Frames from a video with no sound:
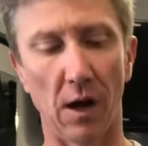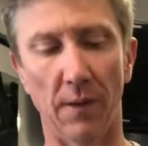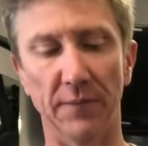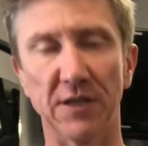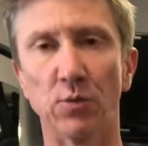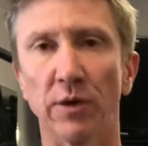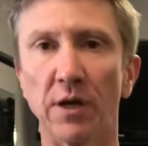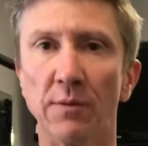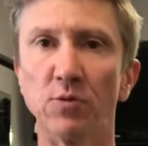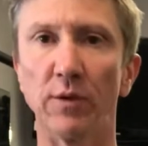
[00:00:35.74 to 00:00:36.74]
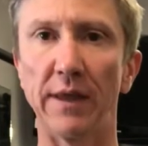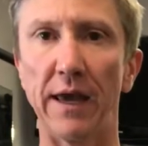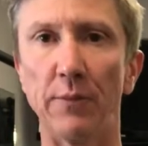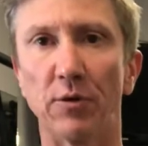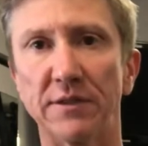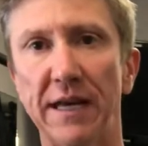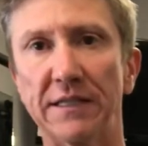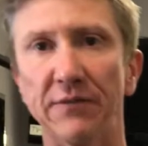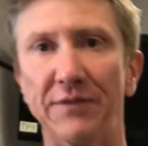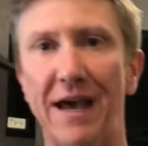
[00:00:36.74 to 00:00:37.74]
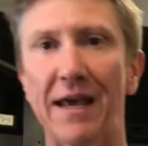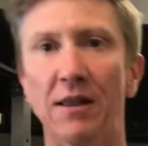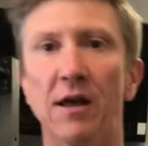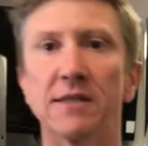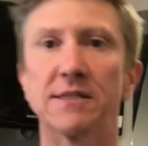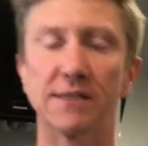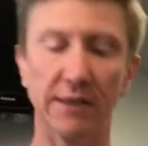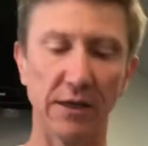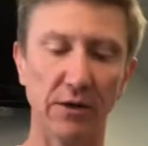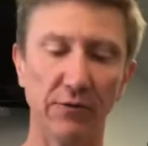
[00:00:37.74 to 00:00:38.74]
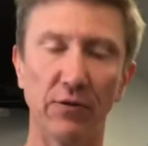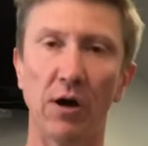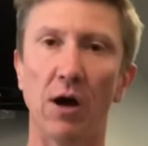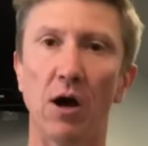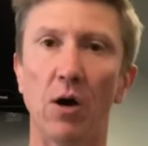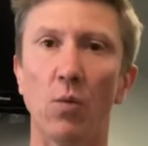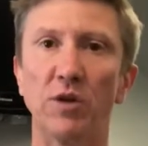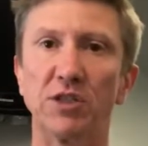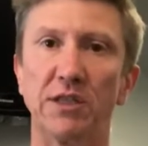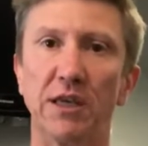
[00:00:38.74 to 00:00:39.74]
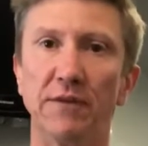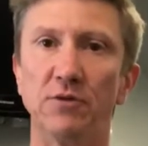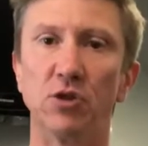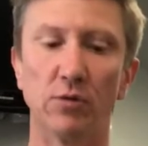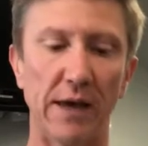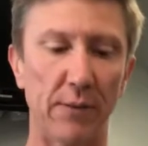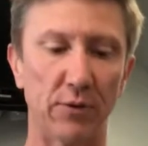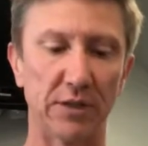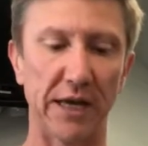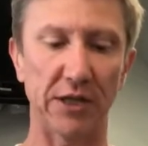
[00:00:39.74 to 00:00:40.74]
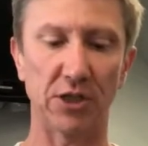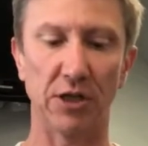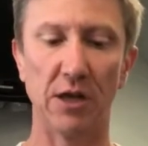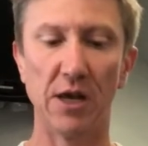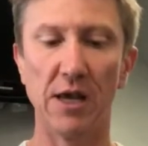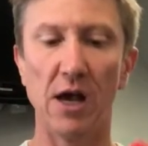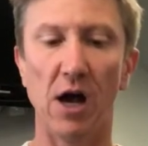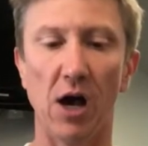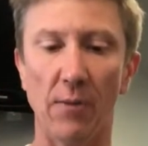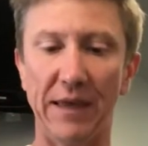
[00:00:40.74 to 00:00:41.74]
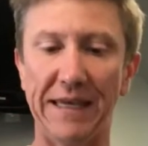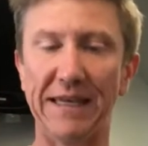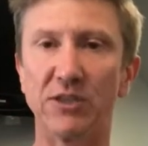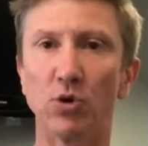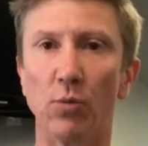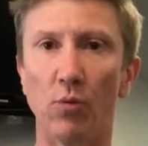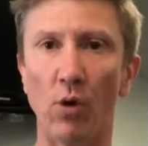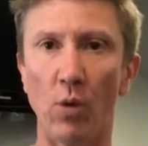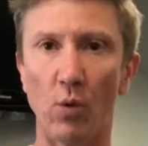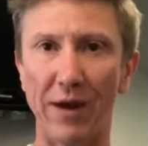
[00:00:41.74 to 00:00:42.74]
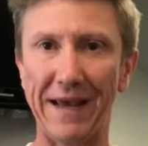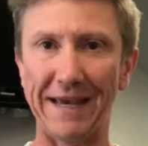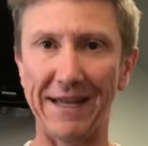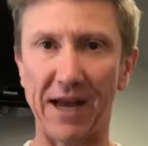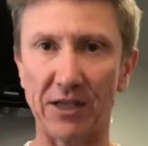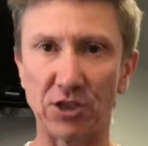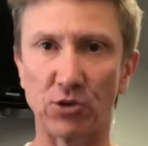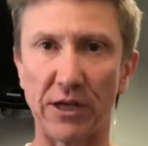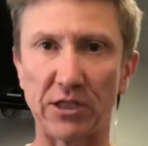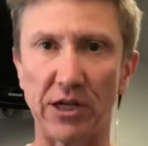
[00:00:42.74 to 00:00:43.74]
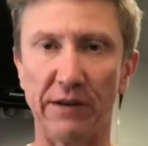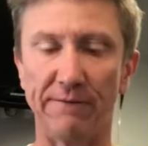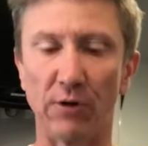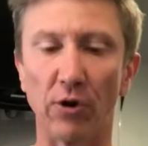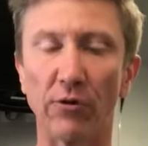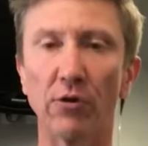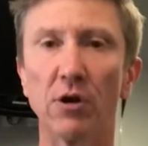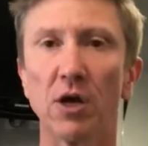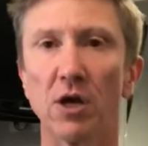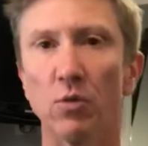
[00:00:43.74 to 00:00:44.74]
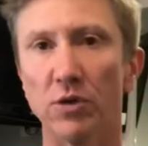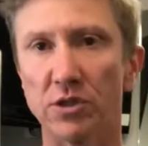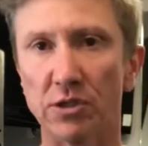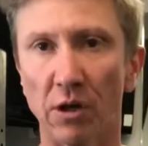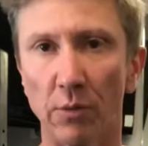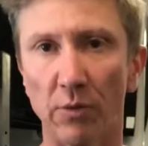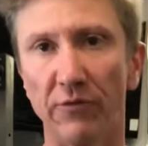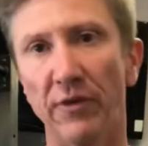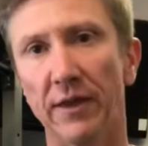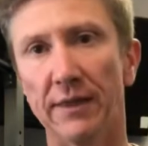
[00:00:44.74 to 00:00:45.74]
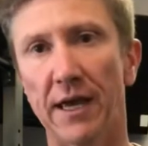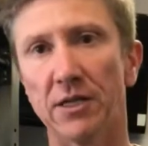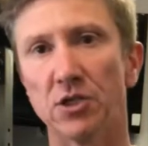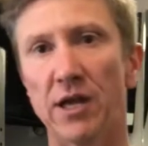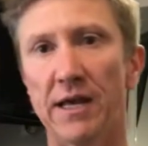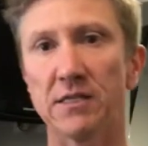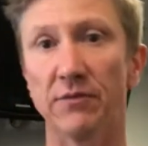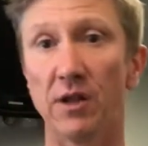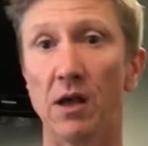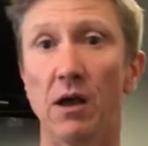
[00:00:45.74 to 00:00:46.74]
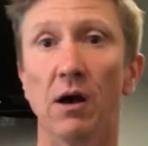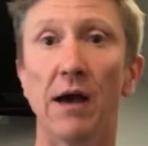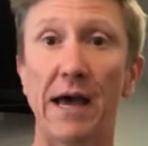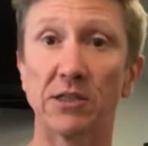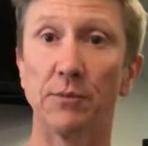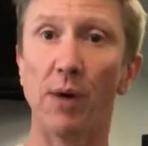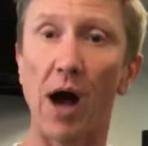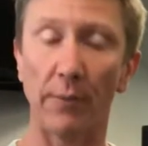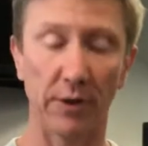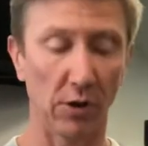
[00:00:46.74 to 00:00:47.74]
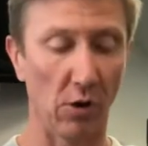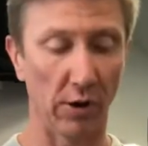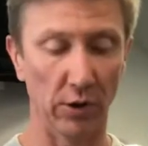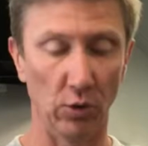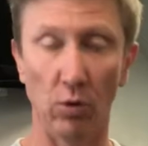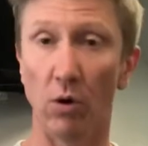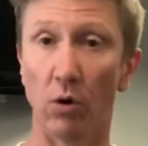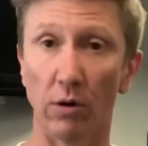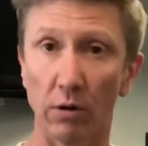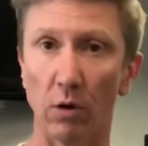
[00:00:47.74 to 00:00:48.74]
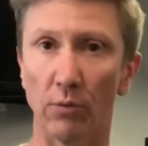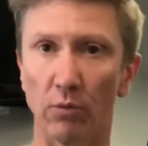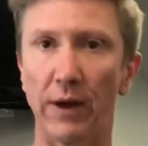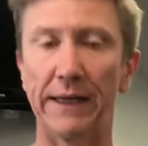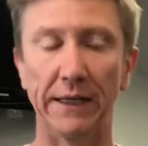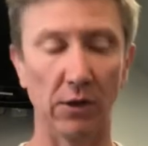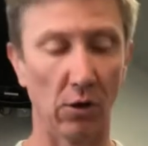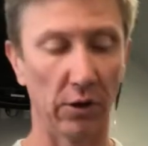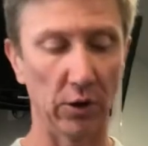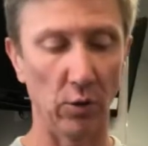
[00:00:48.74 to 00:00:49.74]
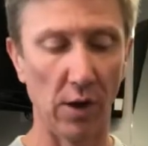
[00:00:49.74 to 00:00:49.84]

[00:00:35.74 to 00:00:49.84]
This one comes with a protective nylon sleeve, which gives you that protection. It gets to a point where it cannot stretch any further, which is going to prevent that chance of it actually popping on you or breaking on you.